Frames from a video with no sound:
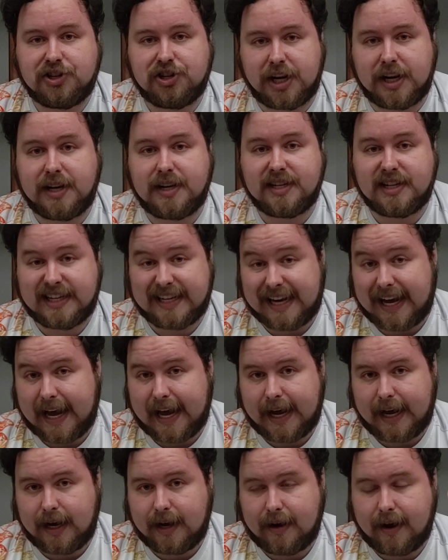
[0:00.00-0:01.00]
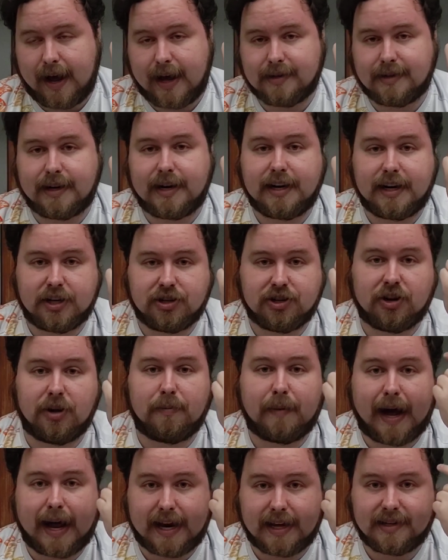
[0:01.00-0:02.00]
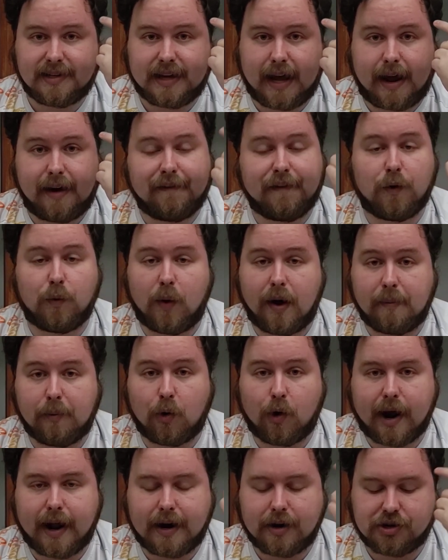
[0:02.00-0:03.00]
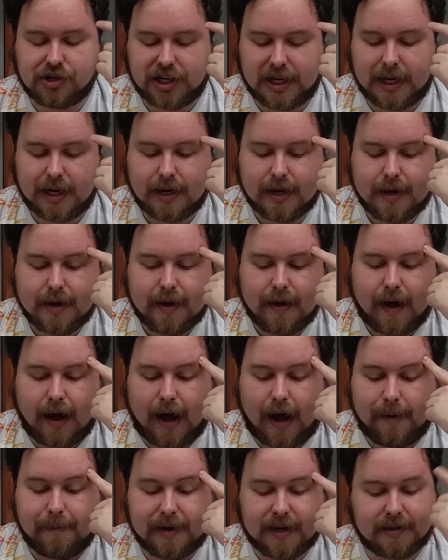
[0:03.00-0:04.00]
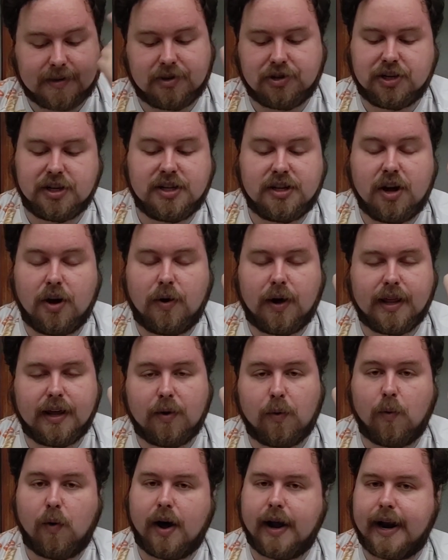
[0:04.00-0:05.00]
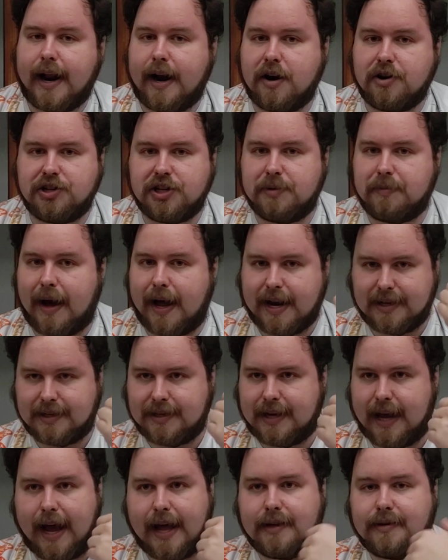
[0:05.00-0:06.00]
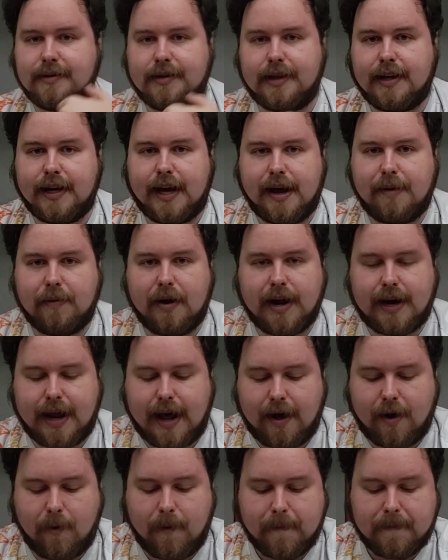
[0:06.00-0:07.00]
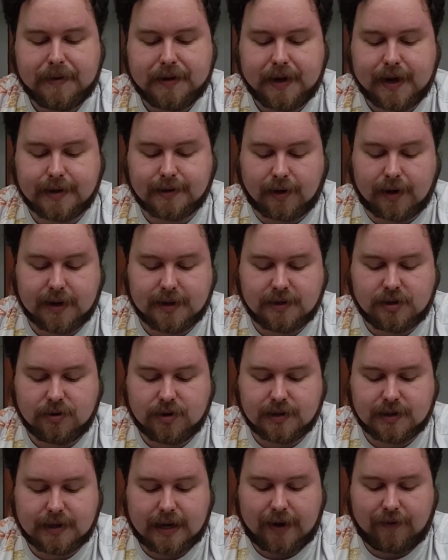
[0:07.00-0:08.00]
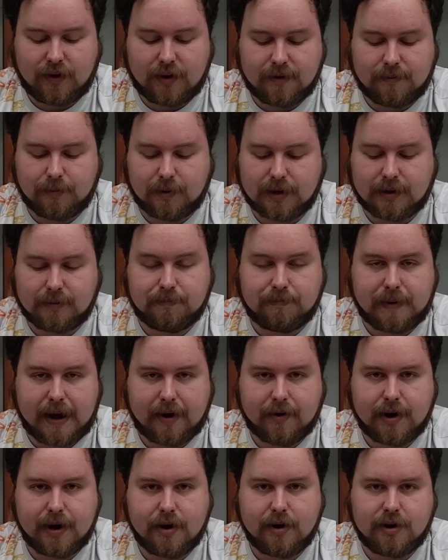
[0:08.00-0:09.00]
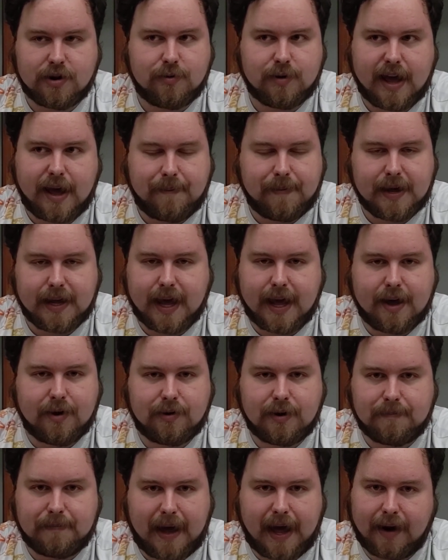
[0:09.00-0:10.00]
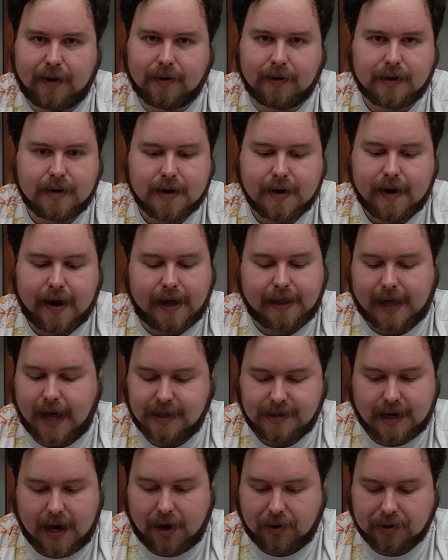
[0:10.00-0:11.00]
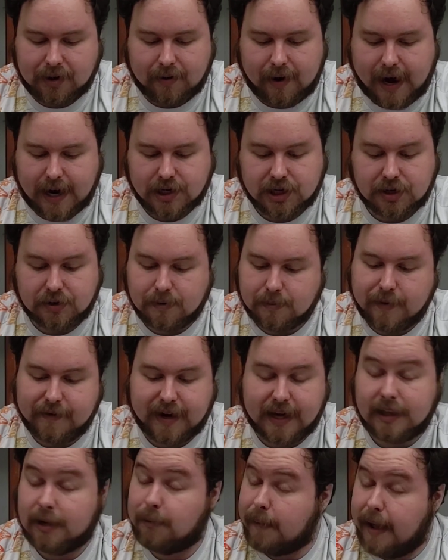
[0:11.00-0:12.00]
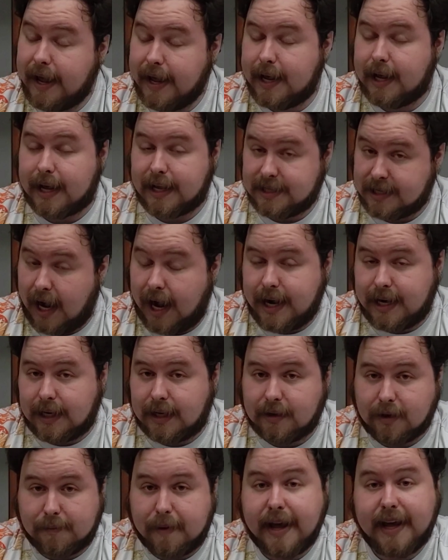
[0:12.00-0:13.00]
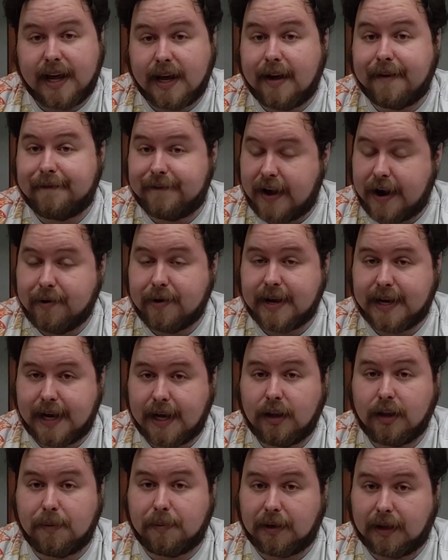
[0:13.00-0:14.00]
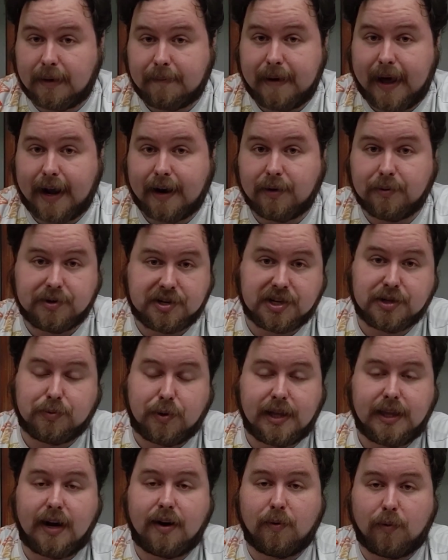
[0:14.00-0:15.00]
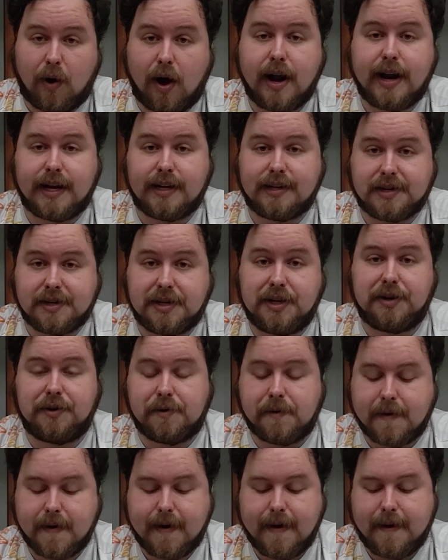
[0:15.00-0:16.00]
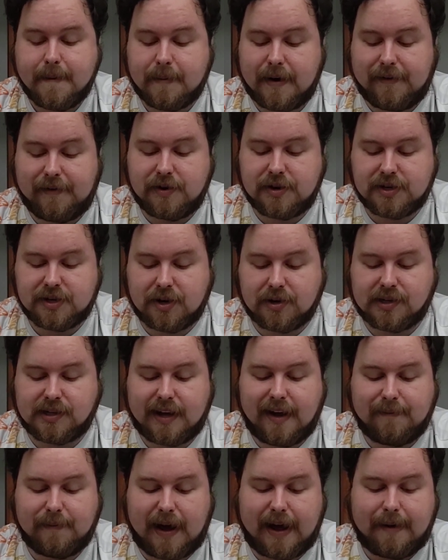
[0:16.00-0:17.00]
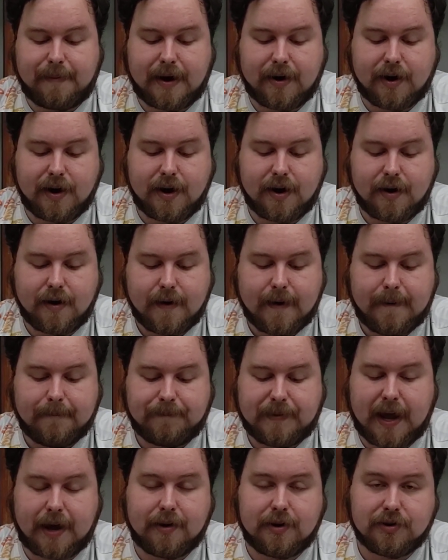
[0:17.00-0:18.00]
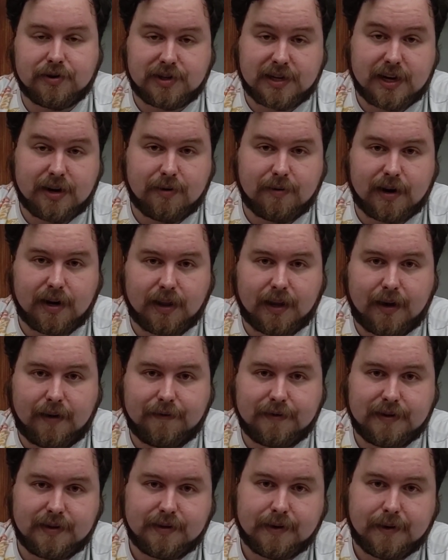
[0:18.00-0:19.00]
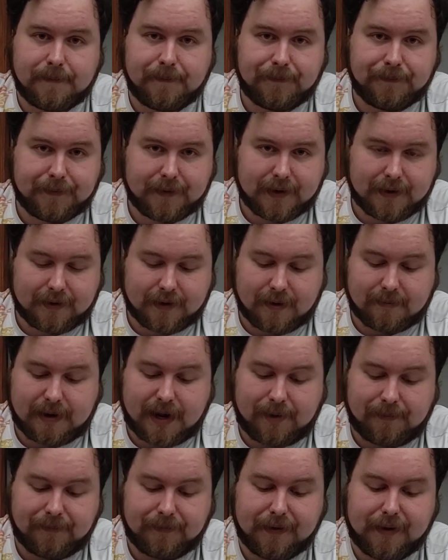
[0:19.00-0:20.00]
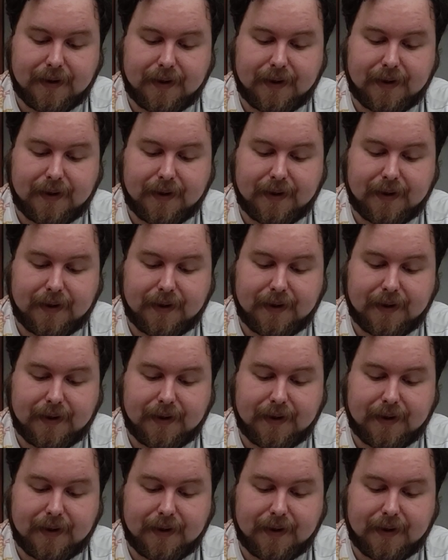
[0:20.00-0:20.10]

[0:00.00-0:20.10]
Shin DA as an additional -10 for 1 more energy. Because there's just no other 1 energy -10s in the game right now. As long as you can save it with Barrier, you can't be KO'd in battle. And that's how they're actually removing it. They're making it tiny. They're making it very killable in battle, which is what they're wanting to do. But if you just go save by a barrier, now your secret rare lives. Come down.